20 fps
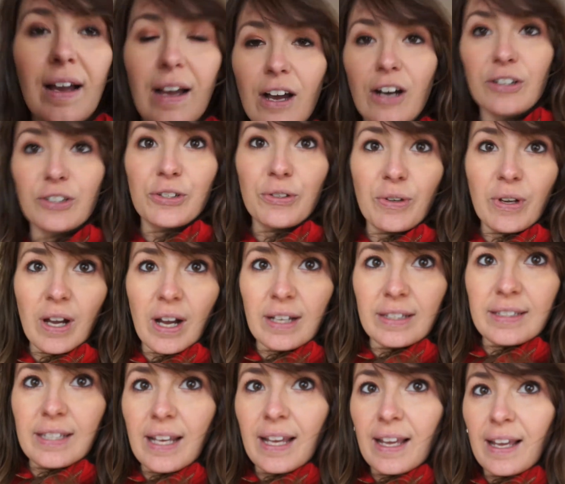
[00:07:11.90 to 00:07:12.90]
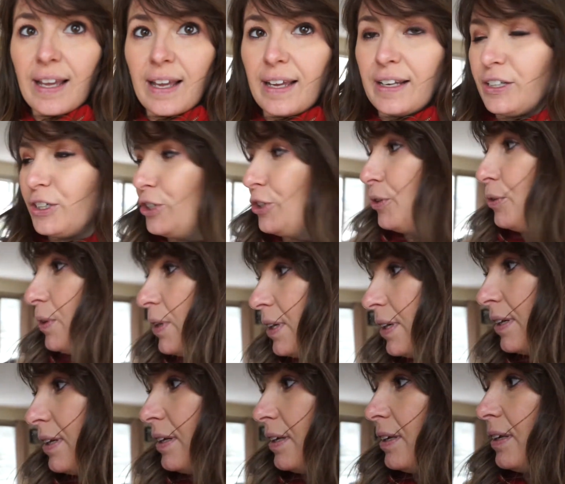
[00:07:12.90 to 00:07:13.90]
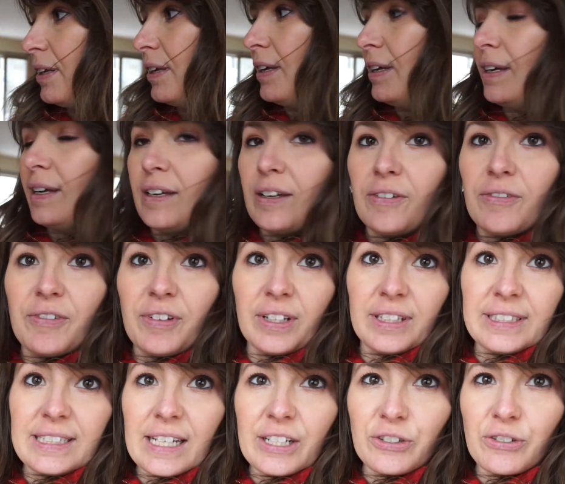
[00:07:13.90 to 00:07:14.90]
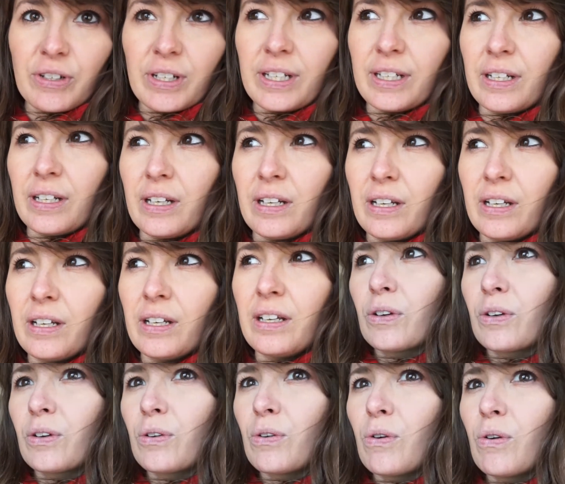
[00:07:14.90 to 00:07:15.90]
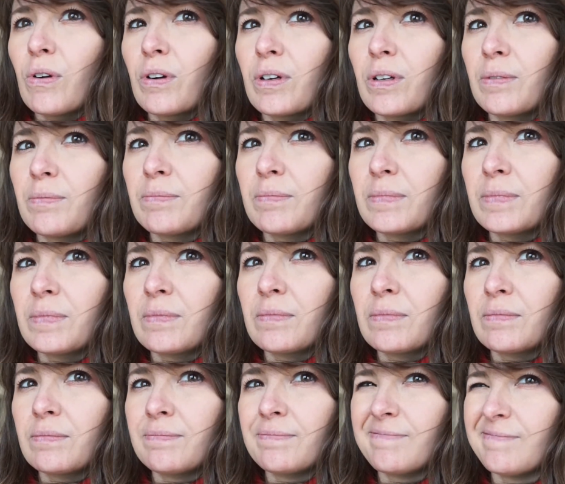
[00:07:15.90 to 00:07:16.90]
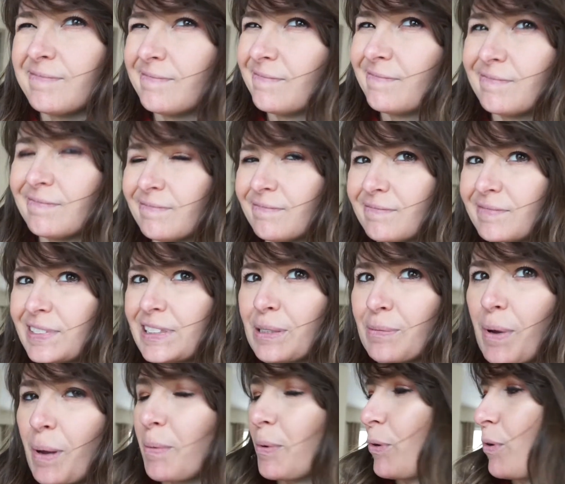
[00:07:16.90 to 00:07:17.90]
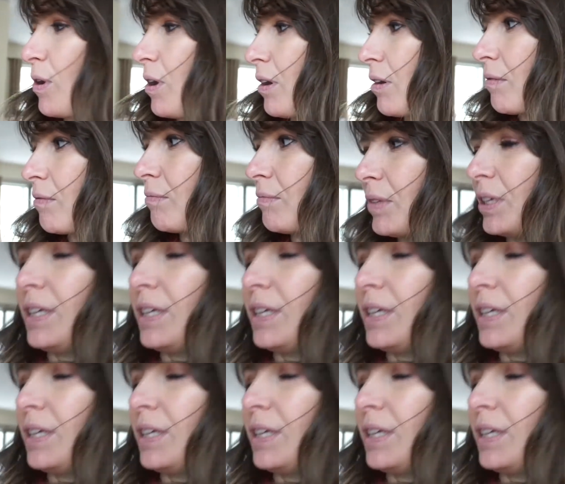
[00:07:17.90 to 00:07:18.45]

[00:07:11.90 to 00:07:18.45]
I also got a new philodendron cordatum. That might be wrong.